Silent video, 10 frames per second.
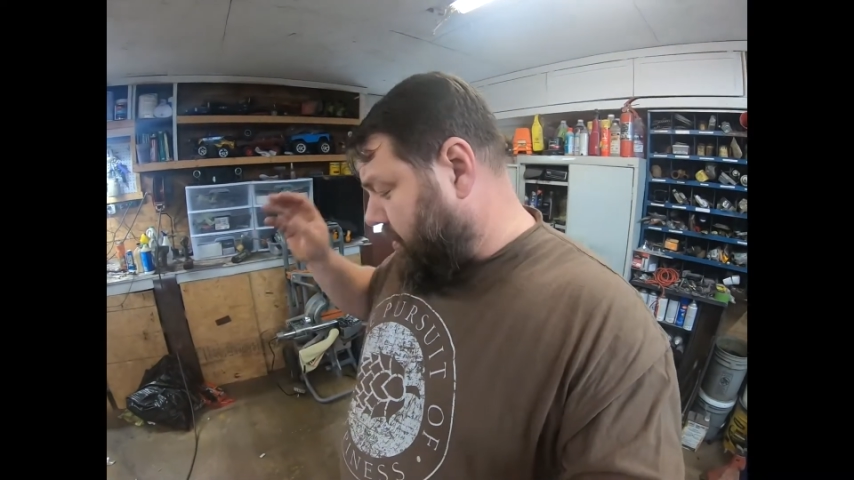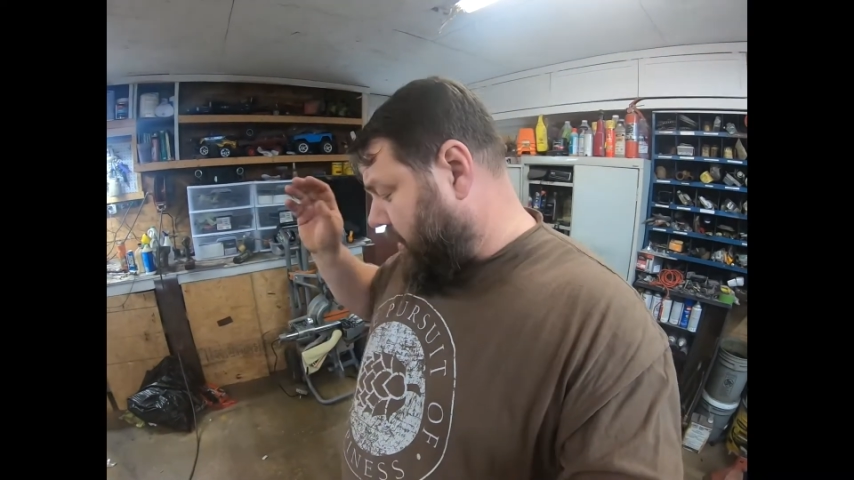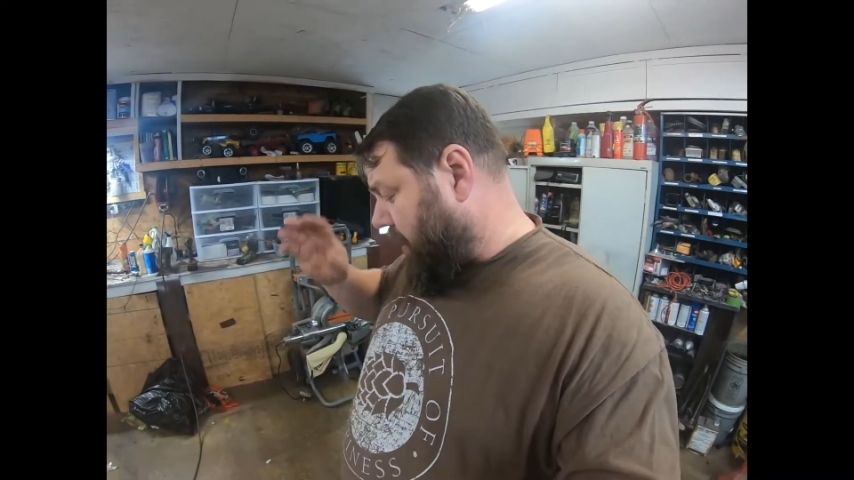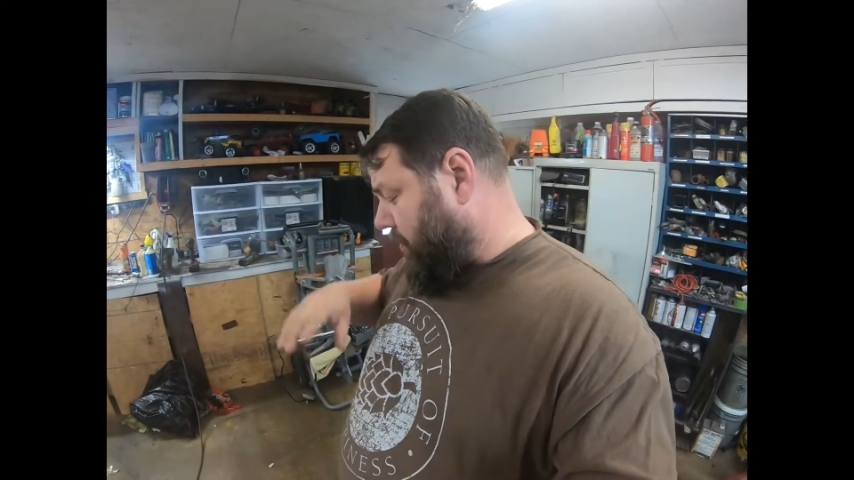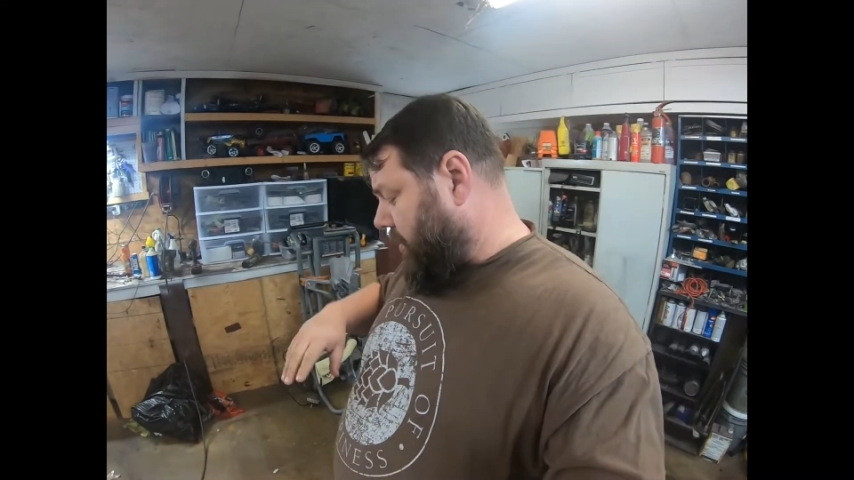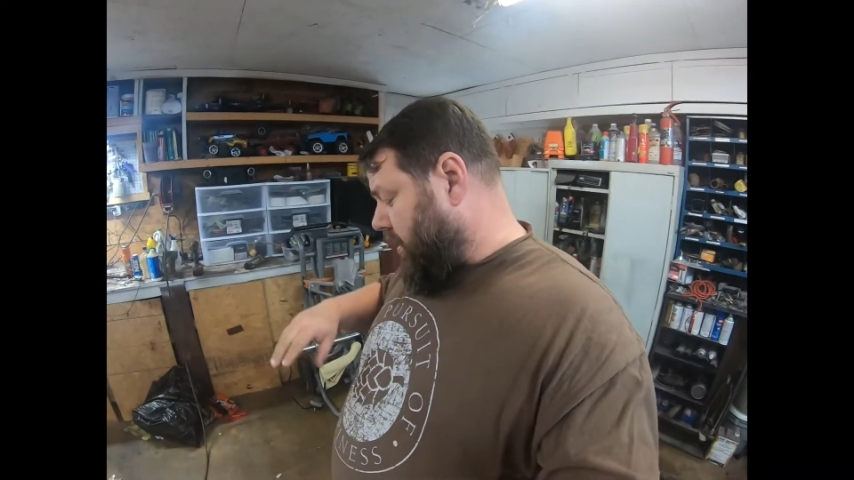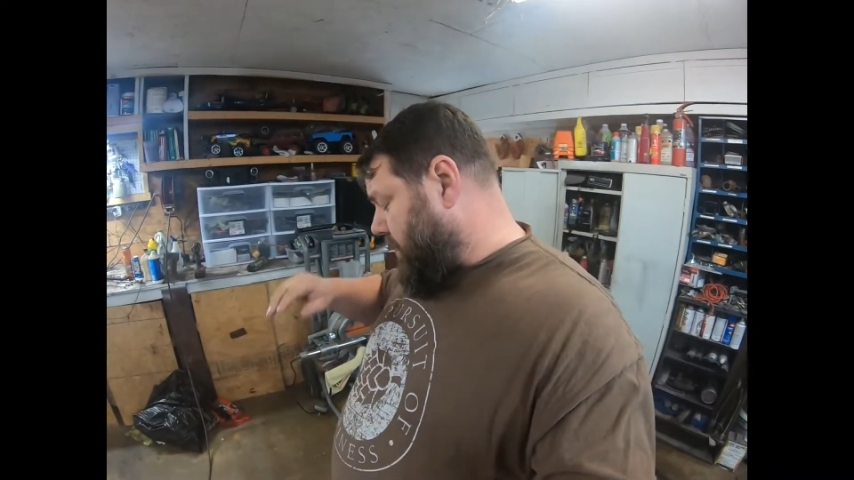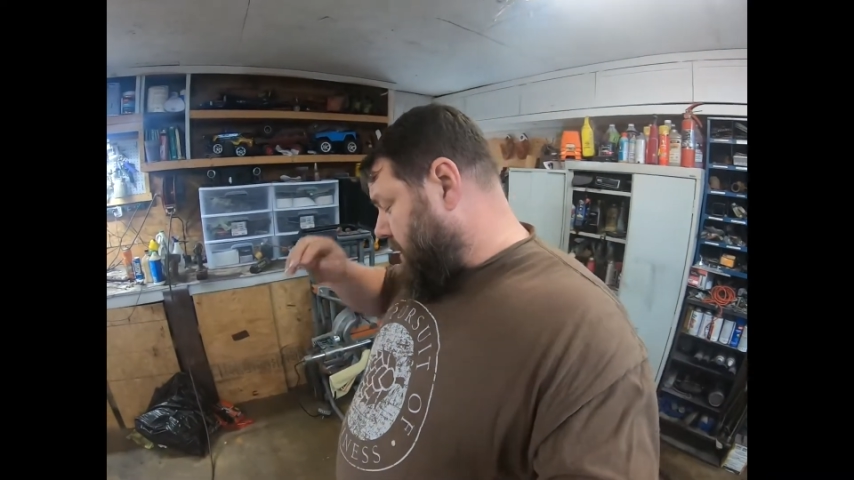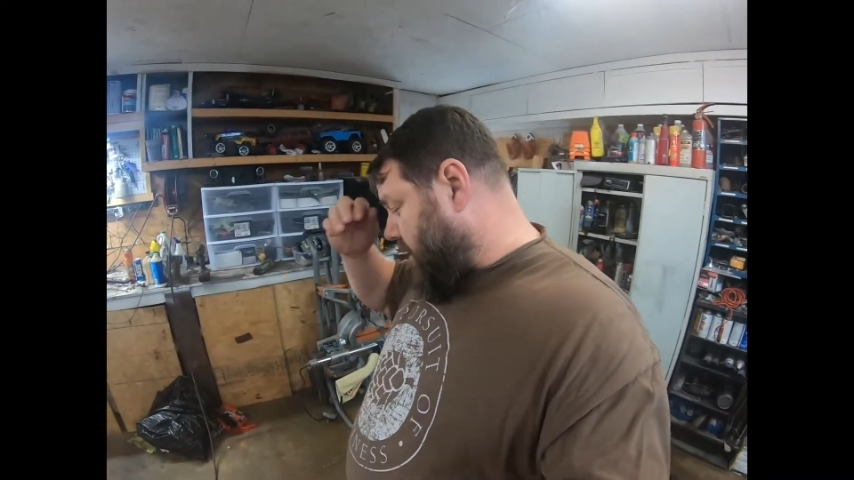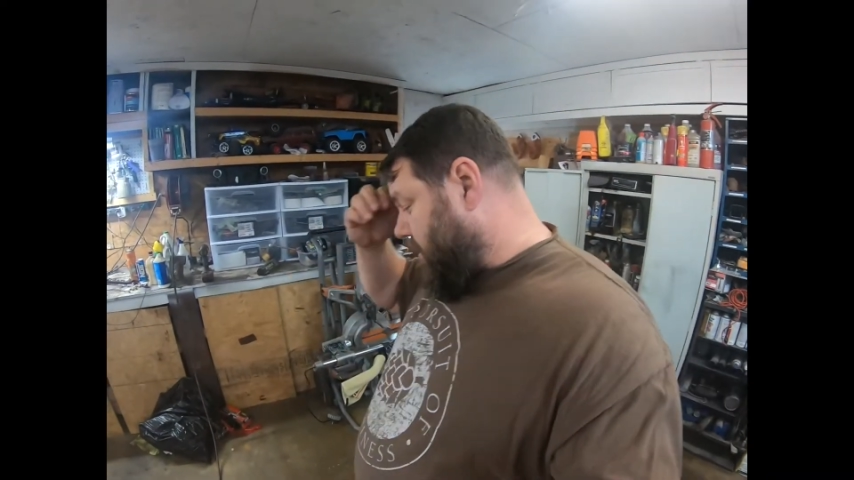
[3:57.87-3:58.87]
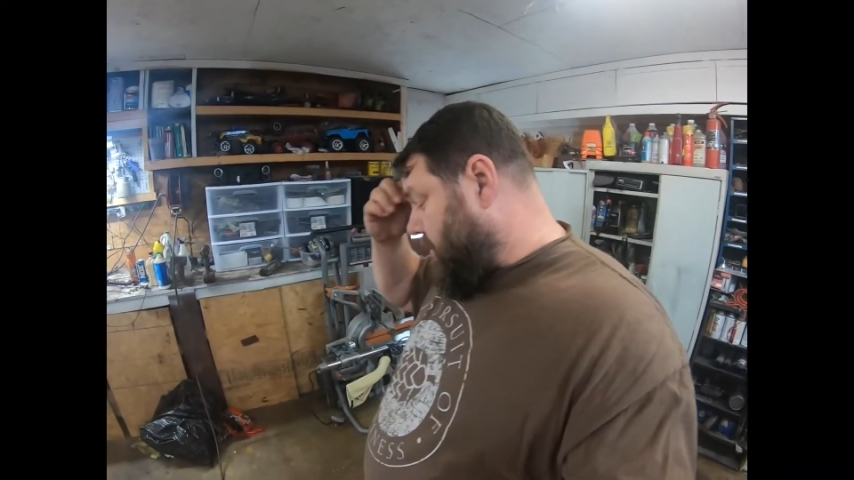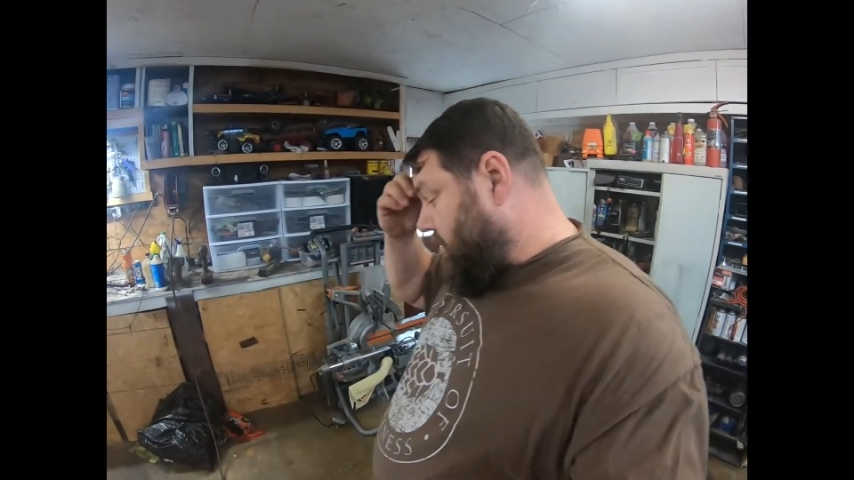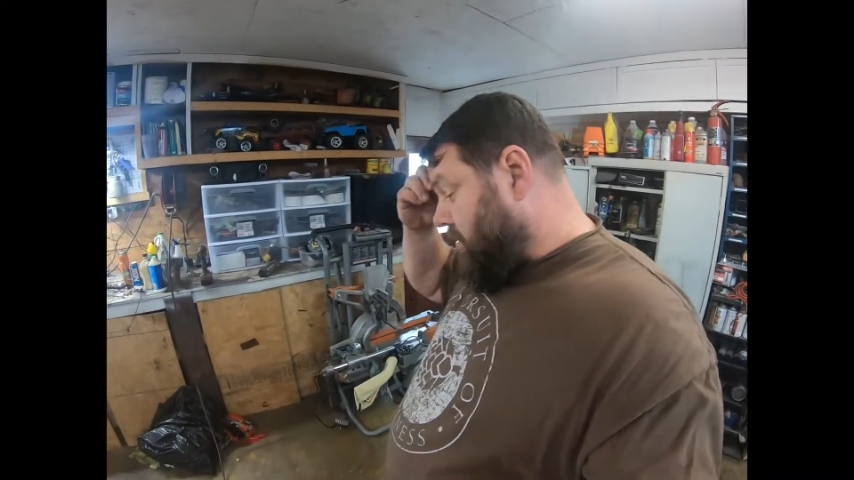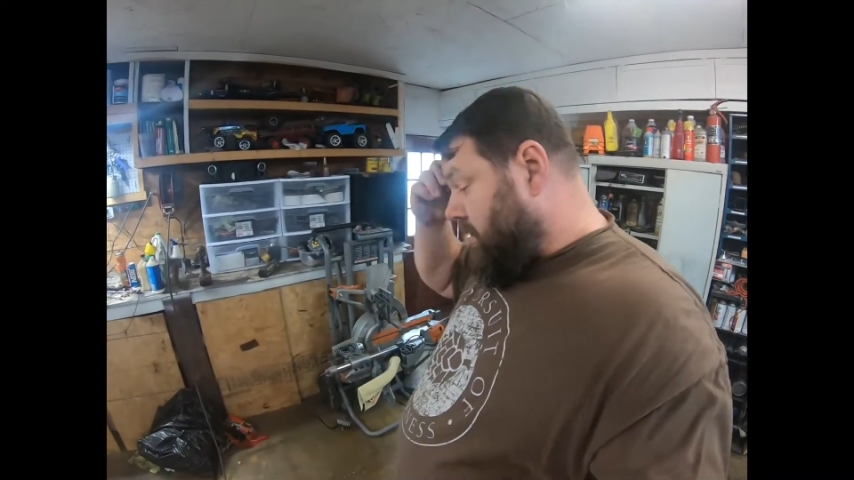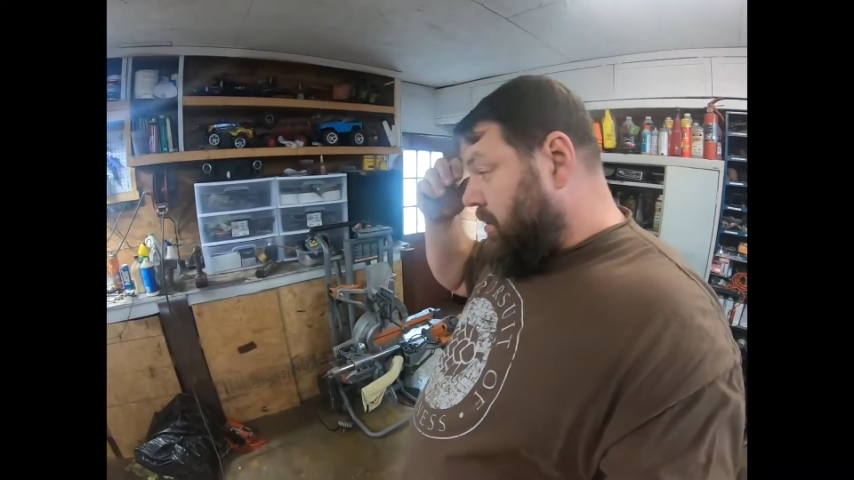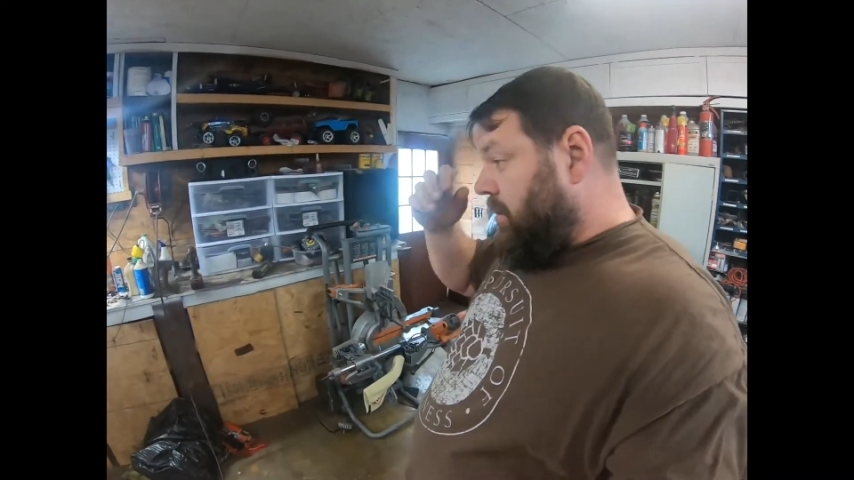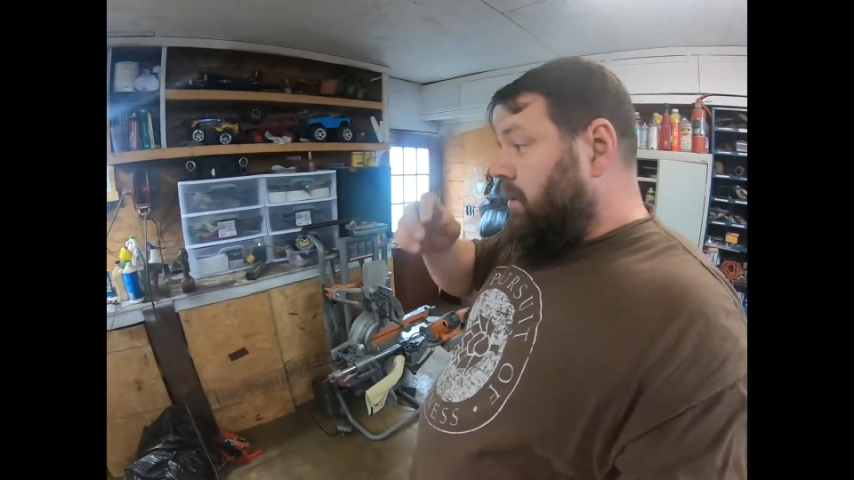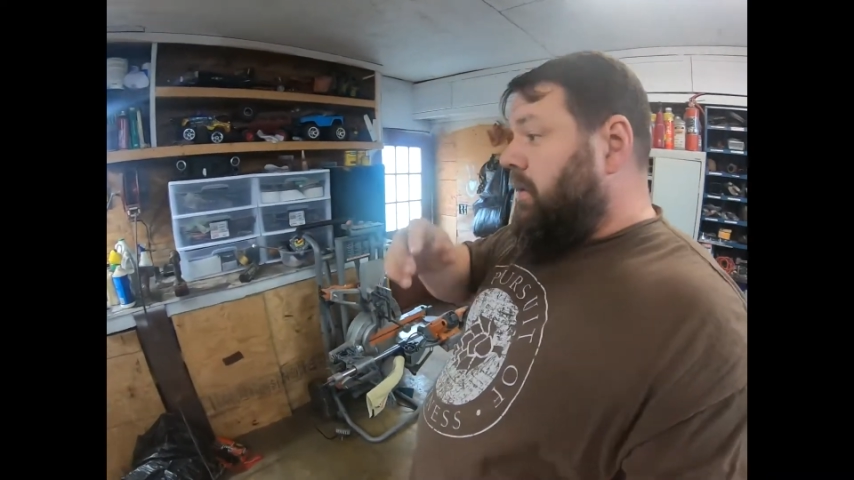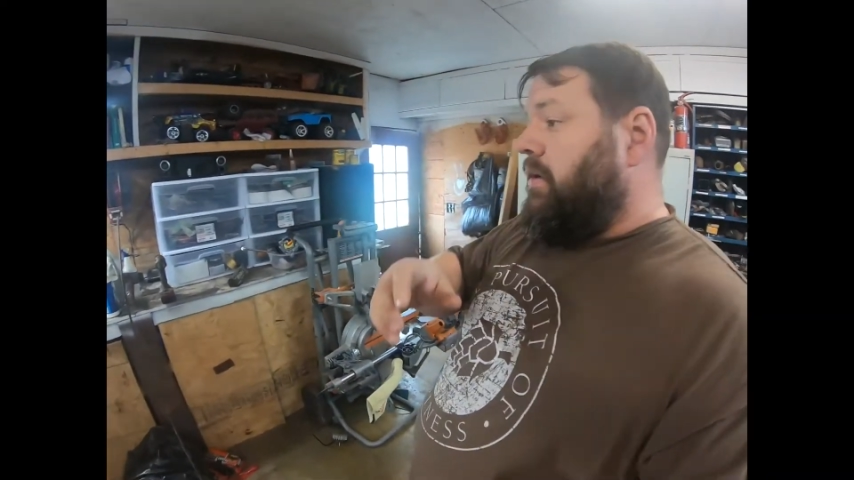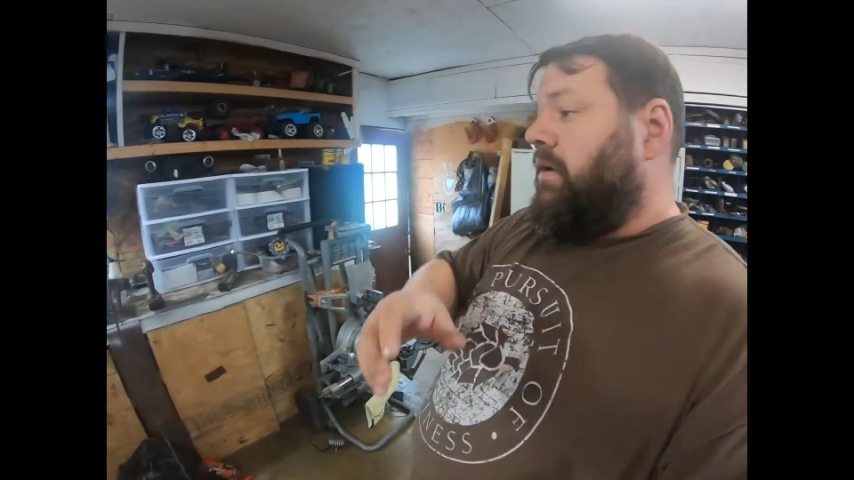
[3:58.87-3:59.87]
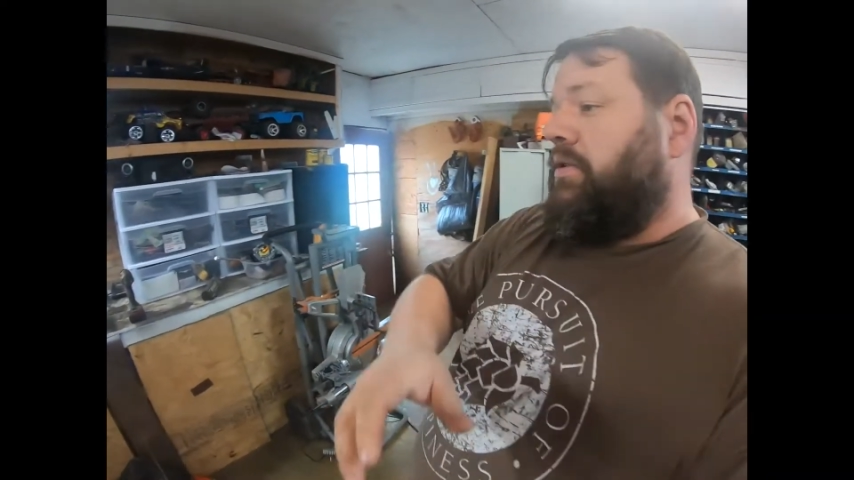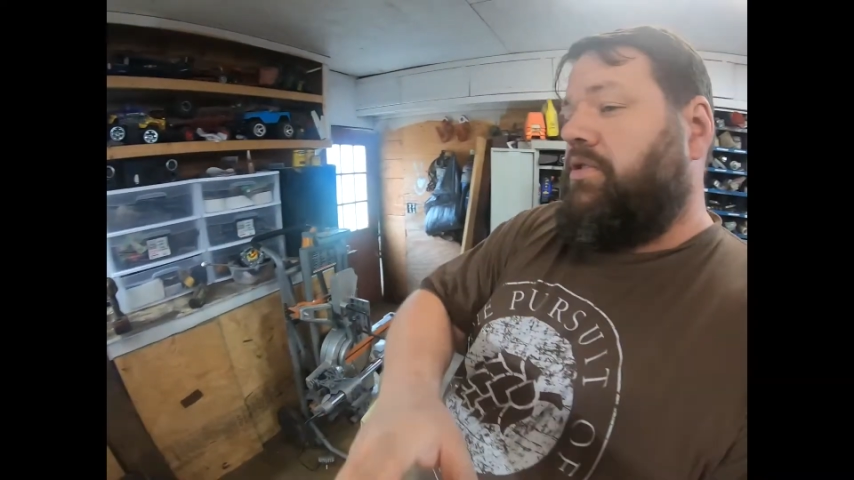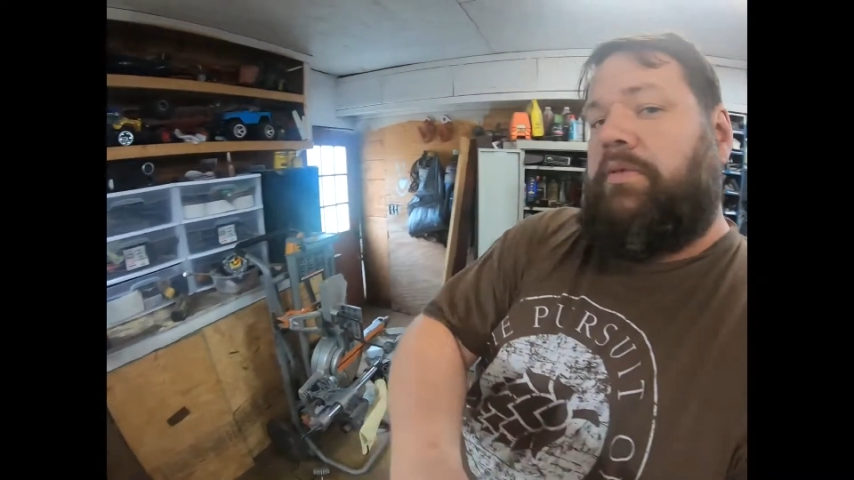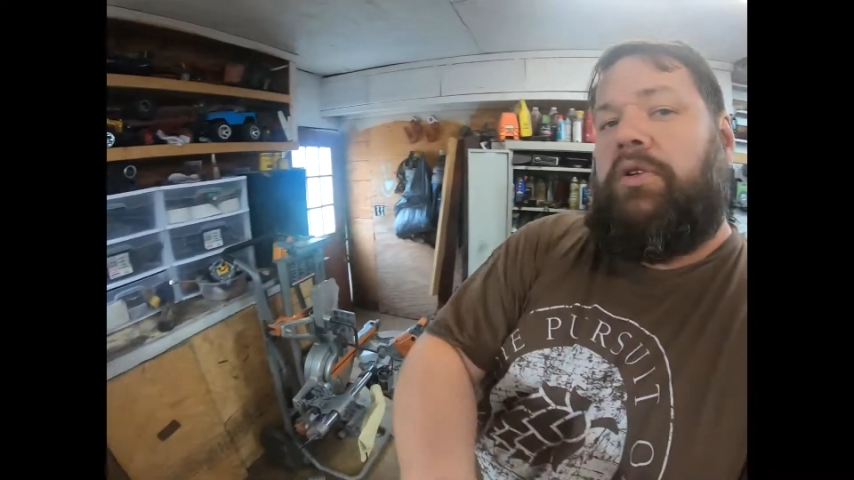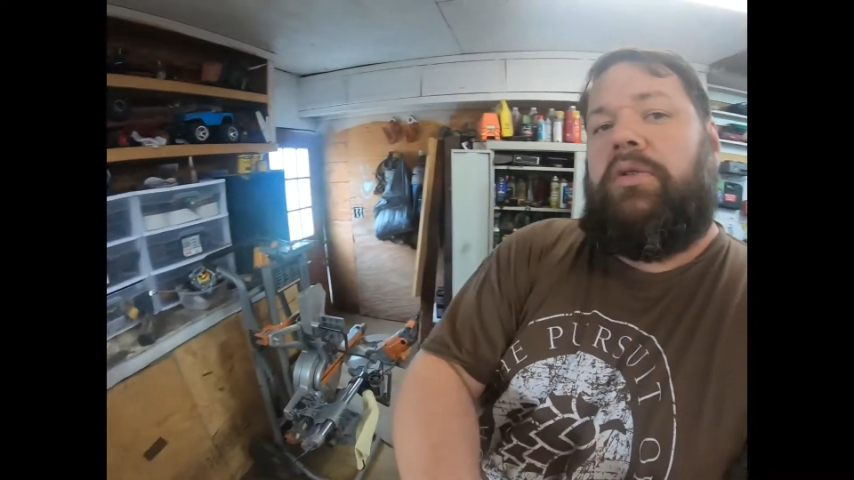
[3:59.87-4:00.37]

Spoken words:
that I would recommend. There's some newer